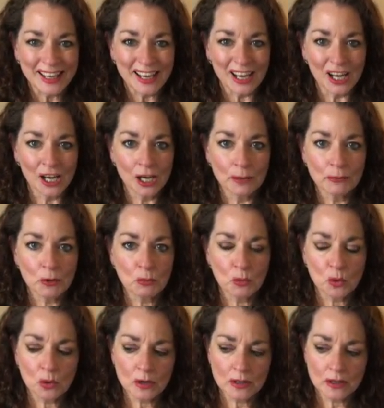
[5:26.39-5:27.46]
um, the
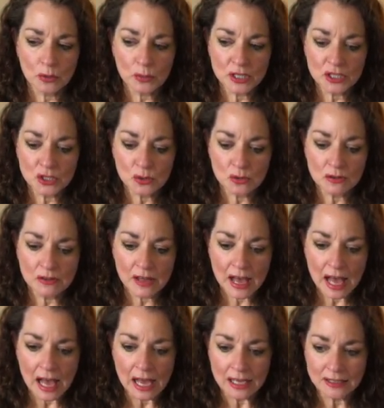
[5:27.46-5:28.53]
more that we do
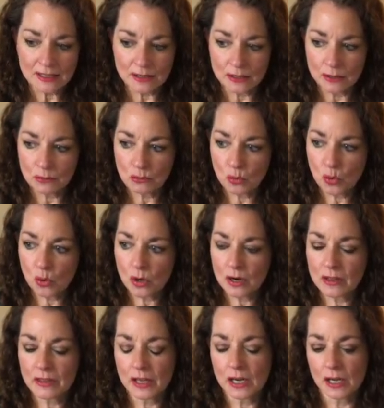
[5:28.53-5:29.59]
that, the more
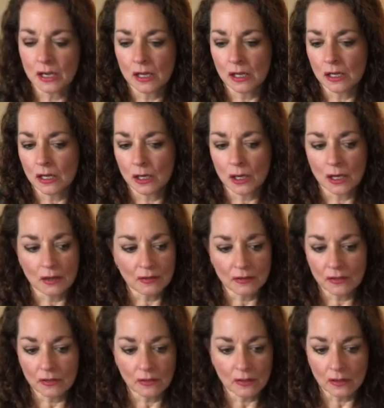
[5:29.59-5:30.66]
that a, a,
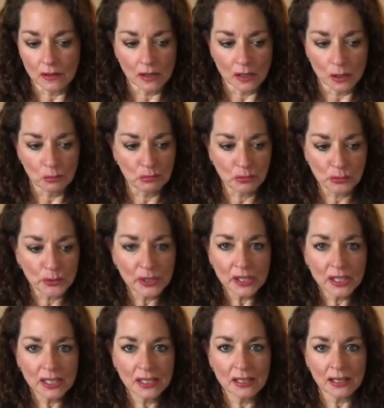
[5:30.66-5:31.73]
a
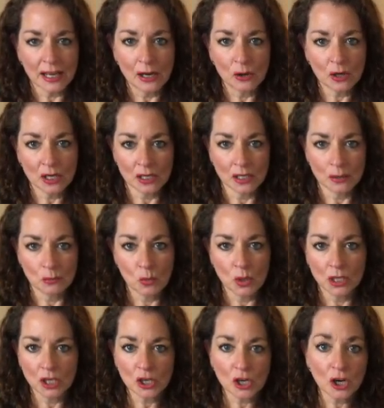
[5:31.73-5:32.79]
brilliant outcome will
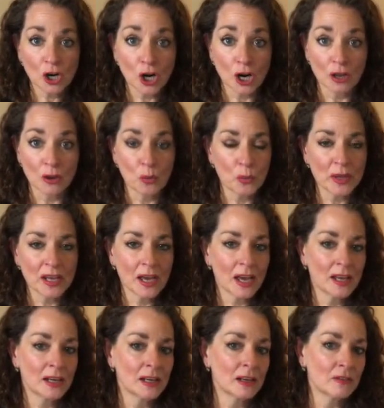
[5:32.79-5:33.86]
occur that we
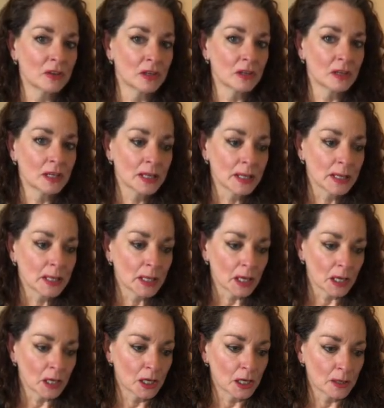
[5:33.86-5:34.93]
hadn't even
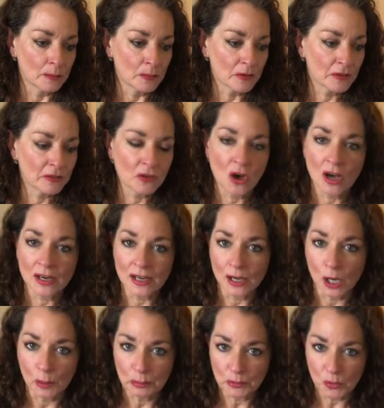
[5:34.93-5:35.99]
um, thought
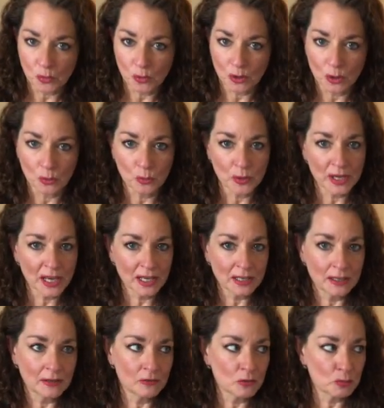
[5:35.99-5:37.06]
up or we hadn't
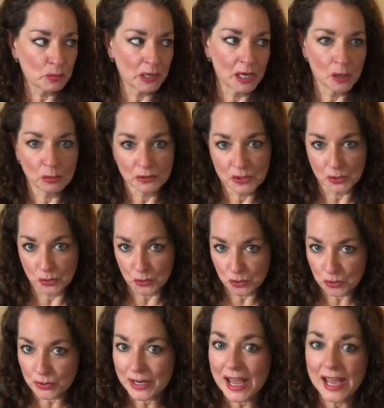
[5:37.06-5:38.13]
even been able to
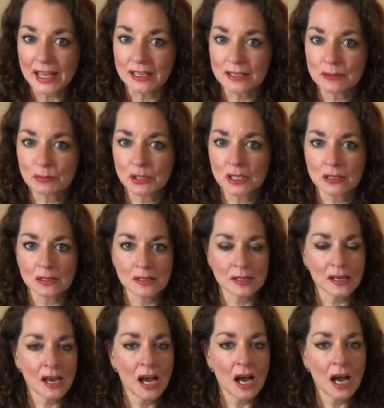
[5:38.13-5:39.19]
create because the
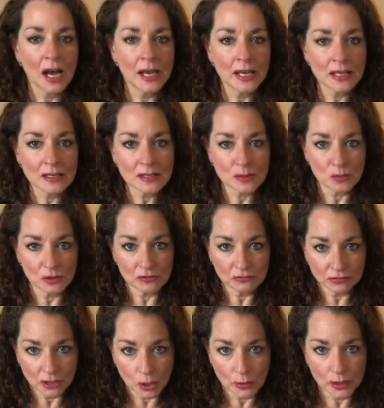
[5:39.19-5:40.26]
highest, we're
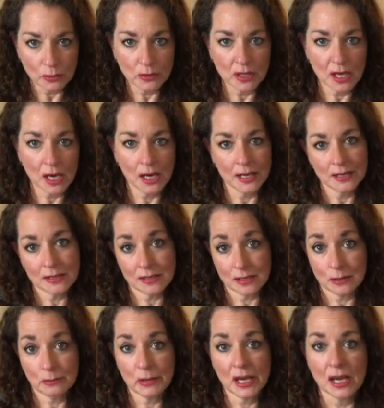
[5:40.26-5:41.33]
flowing with the highest
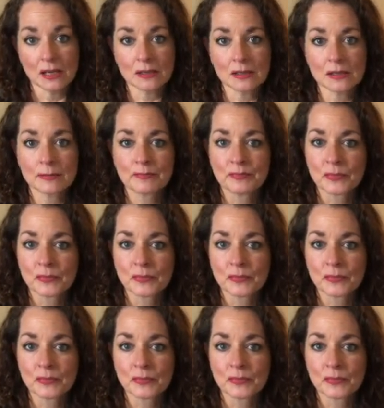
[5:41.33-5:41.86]
and best.